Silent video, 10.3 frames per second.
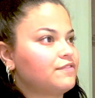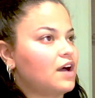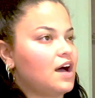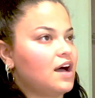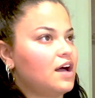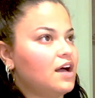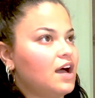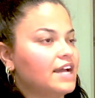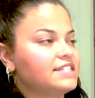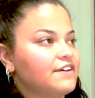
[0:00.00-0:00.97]

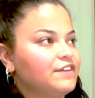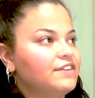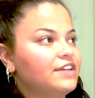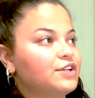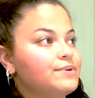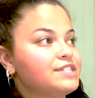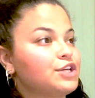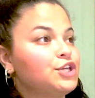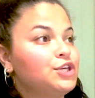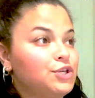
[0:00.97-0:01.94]
I definitely think there was a
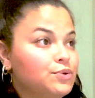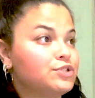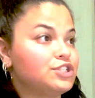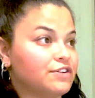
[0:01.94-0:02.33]
huge